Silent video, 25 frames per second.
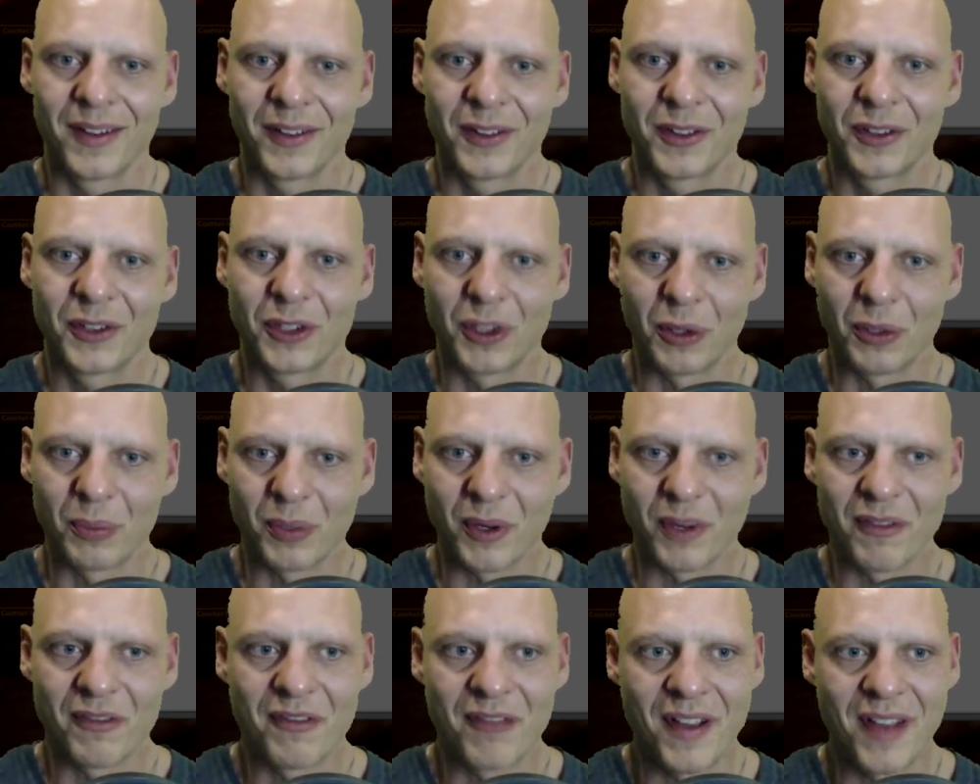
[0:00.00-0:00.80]
to
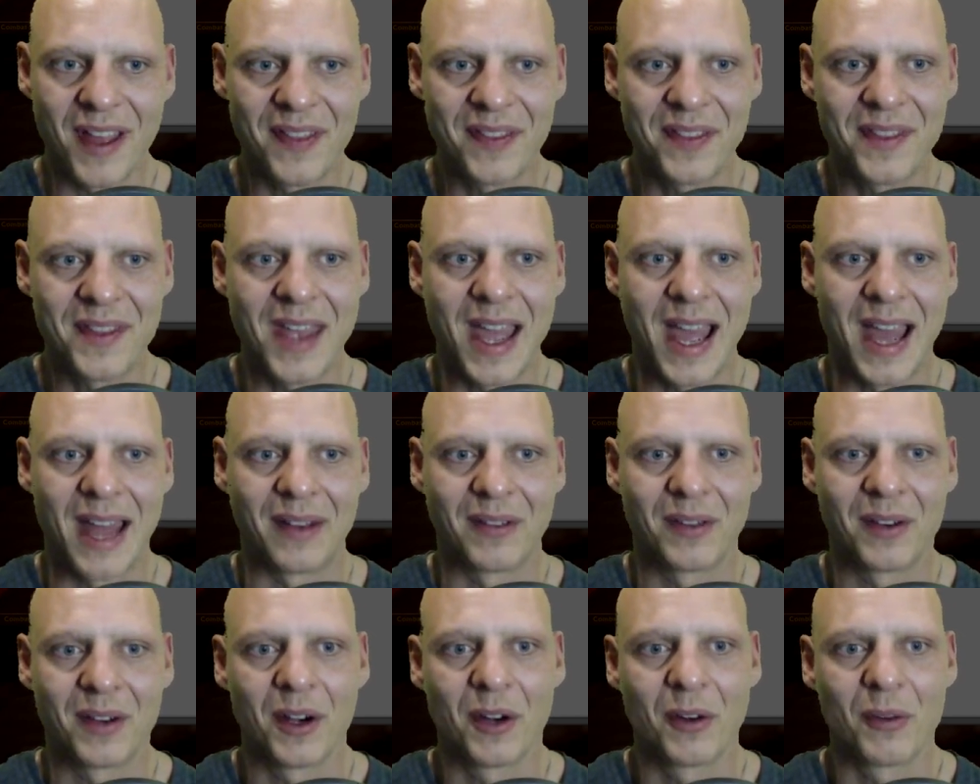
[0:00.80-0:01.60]
prevent that,
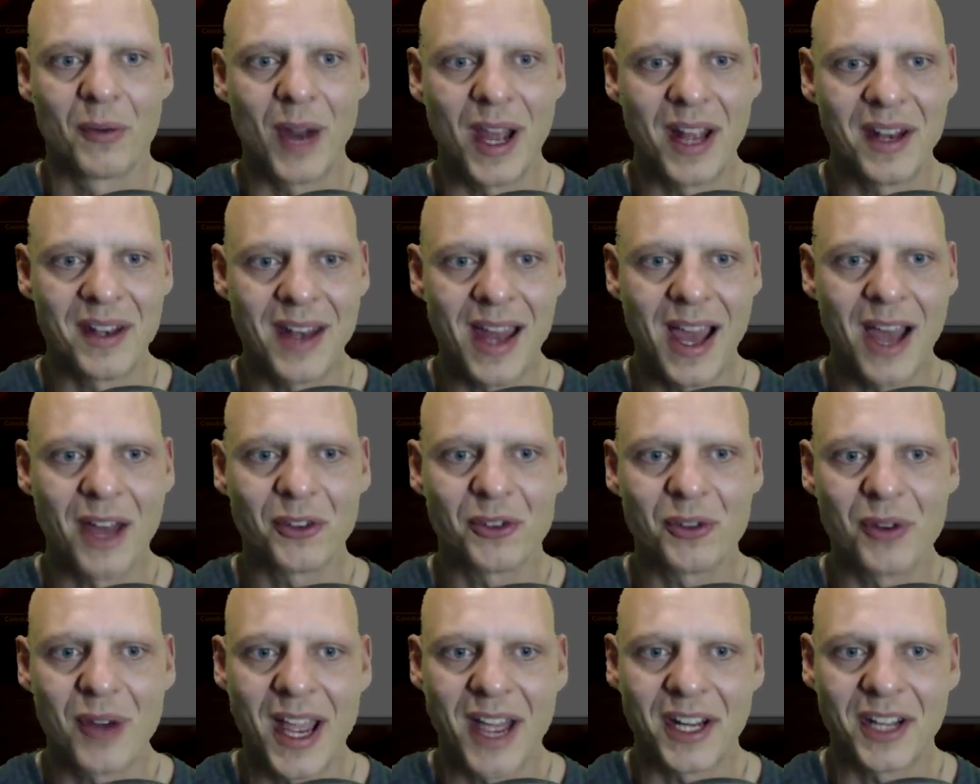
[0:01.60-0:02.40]
right now
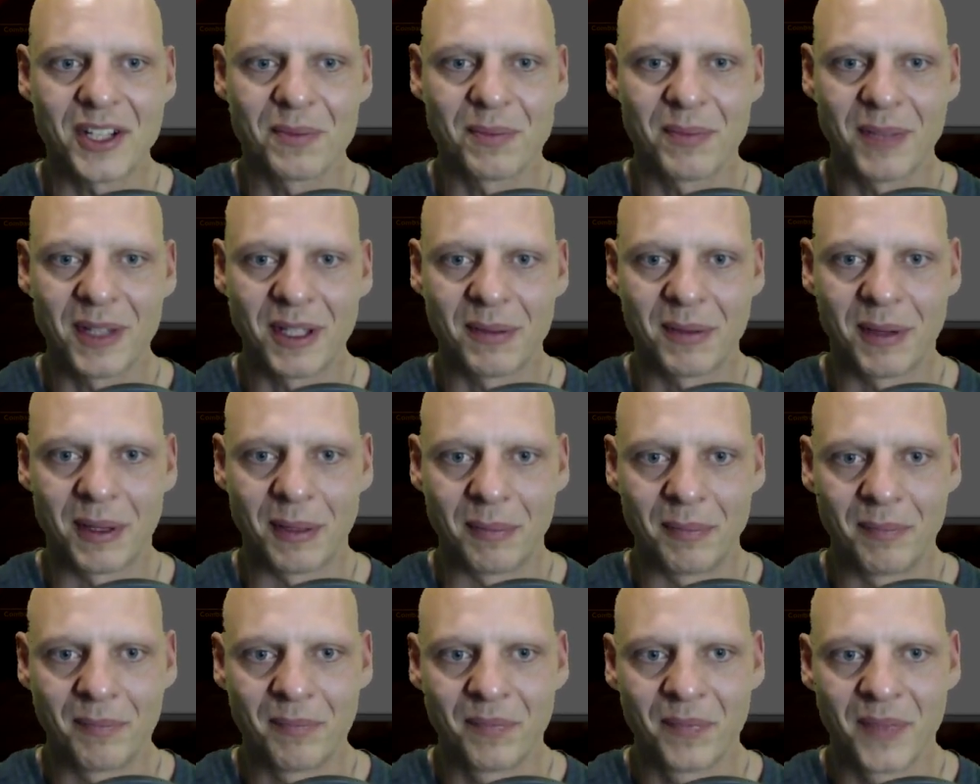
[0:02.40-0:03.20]
Trax
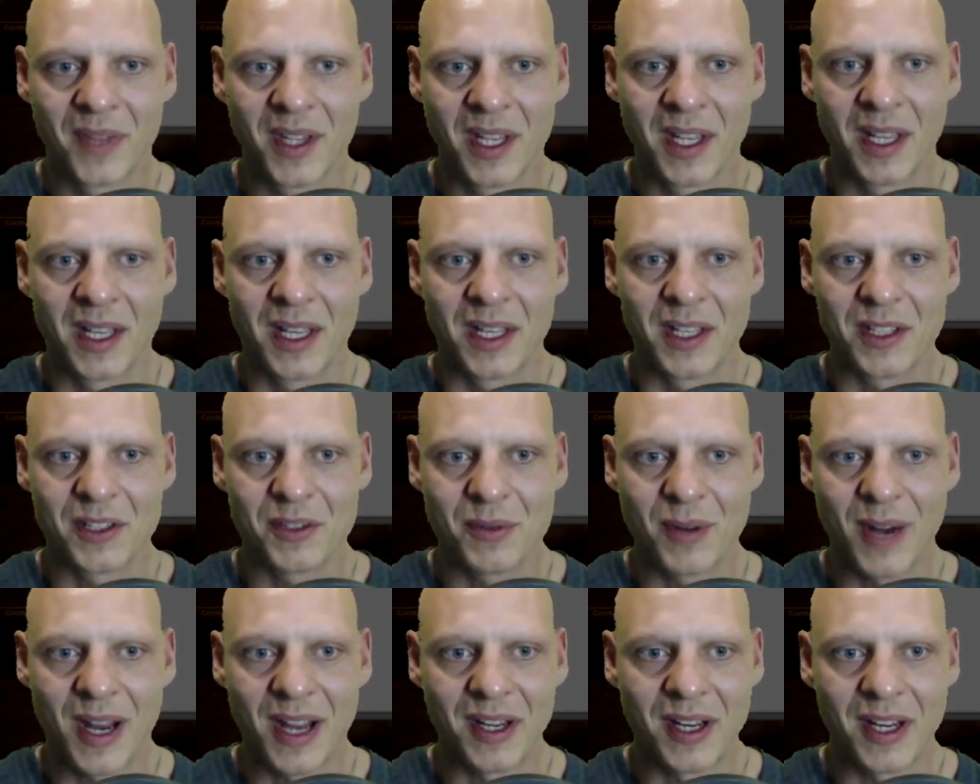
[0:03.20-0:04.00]
minimum is
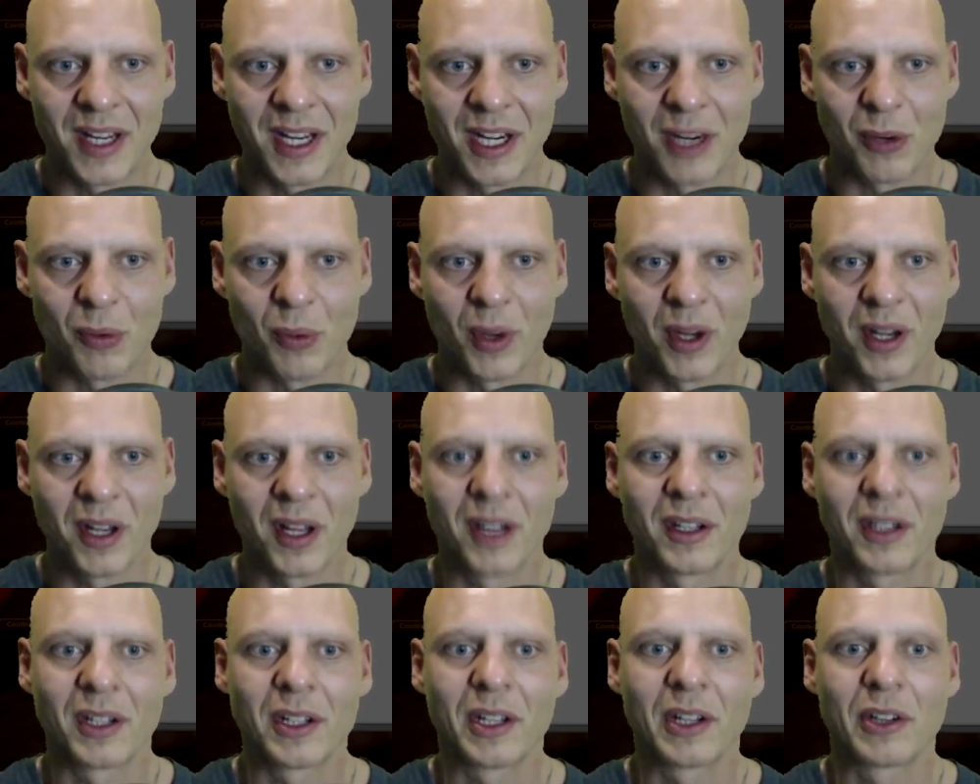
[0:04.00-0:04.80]
right here,
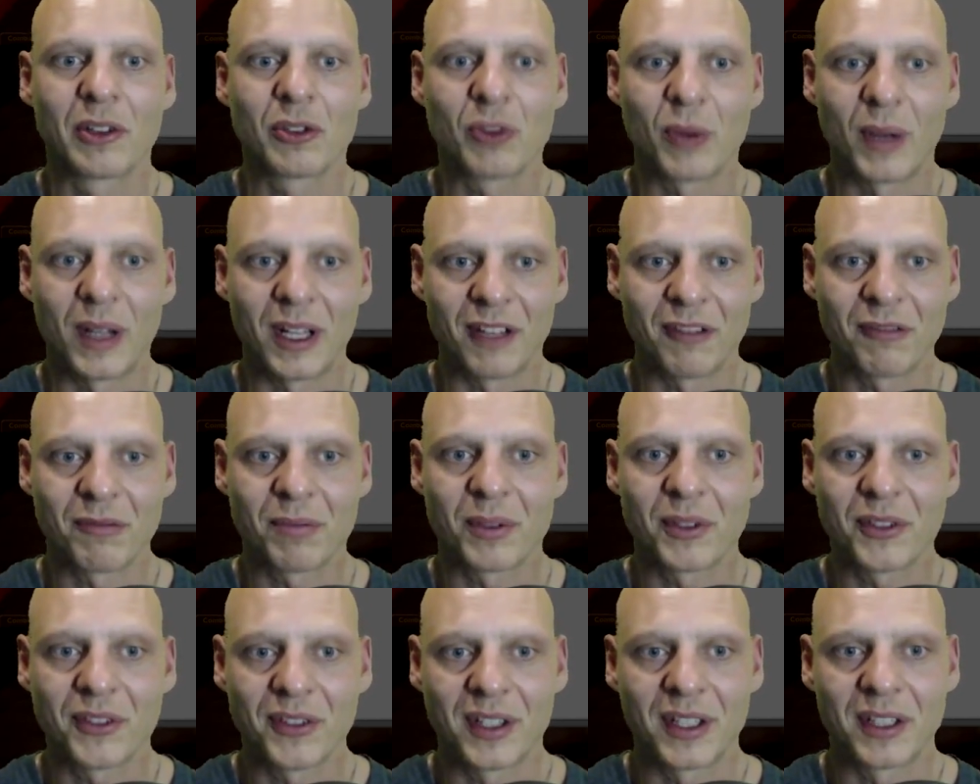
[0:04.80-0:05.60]
112%
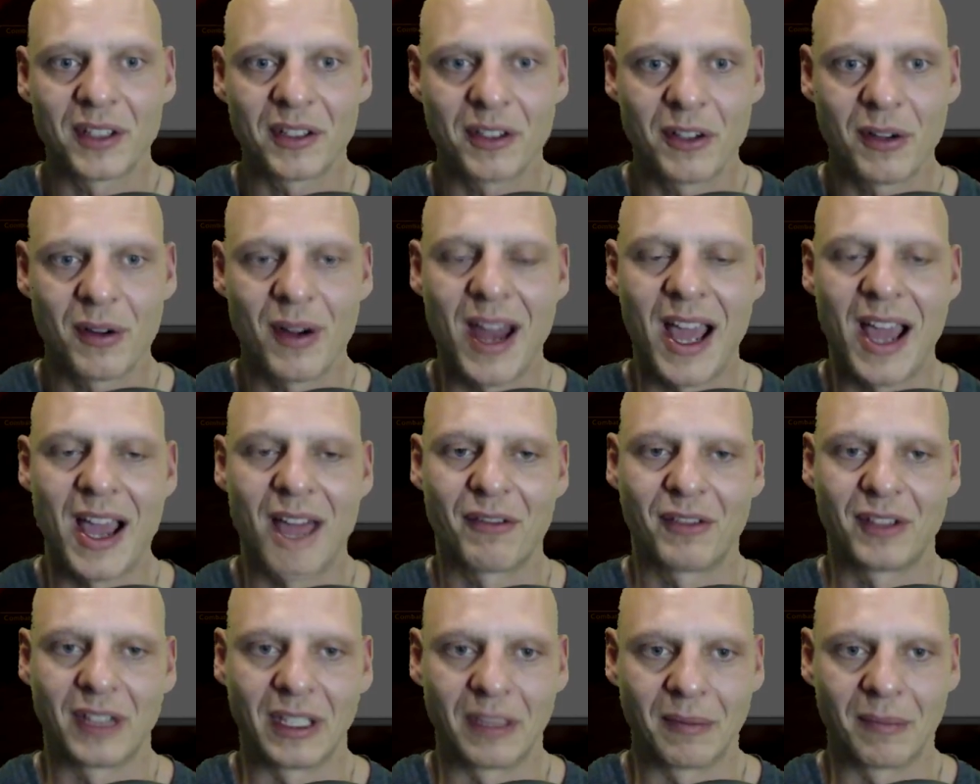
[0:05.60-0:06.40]

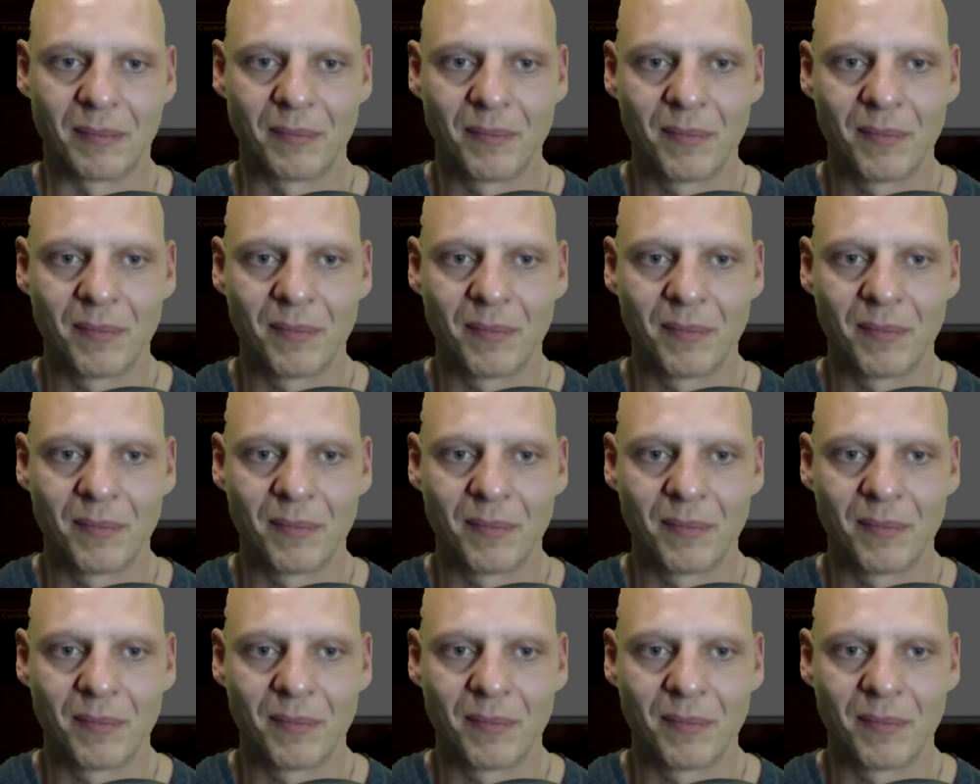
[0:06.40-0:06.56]
crafting,